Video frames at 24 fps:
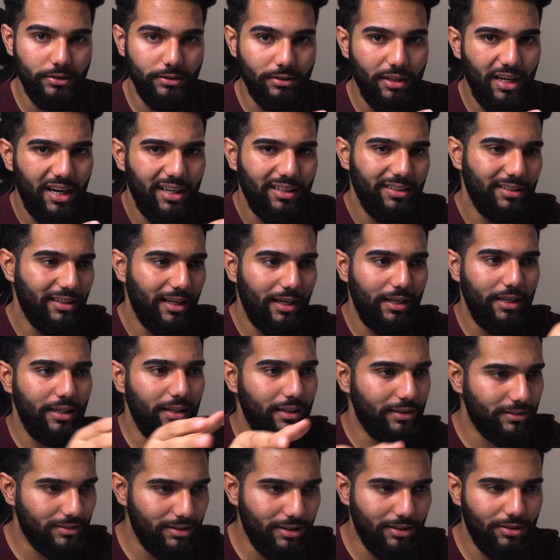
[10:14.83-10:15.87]
not any
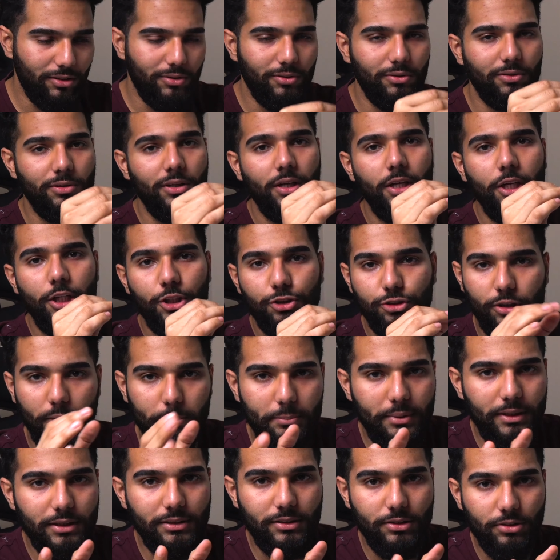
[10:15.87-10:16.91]
internal trim
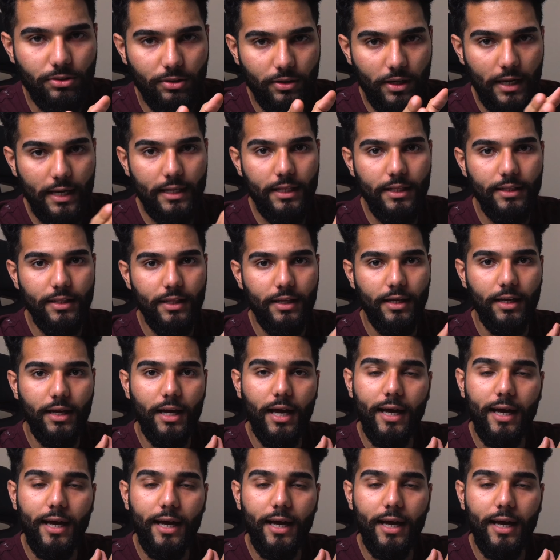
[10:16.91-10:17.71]
pieces or anything,